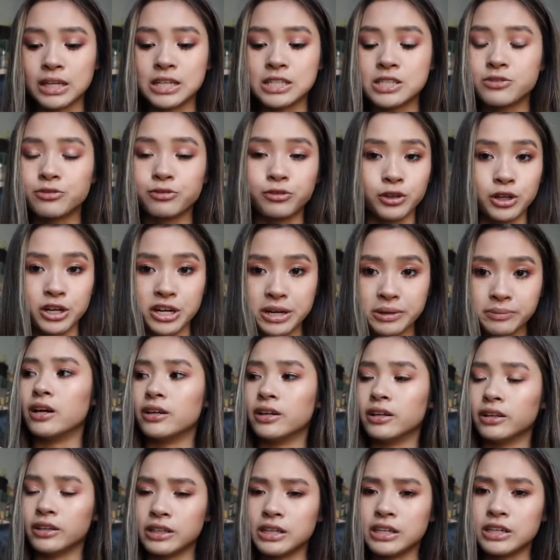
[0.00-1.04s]
It's free,
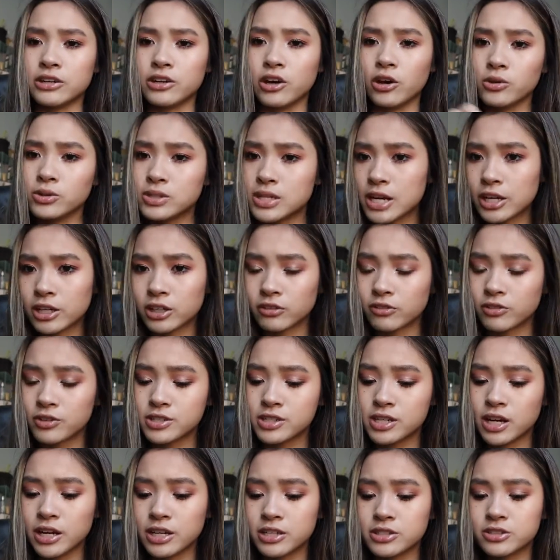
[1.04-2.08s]
an elite note taker for
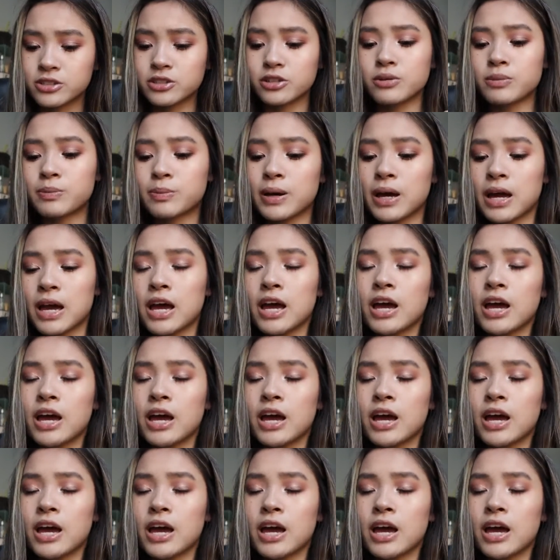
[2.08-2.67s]
StudySoup.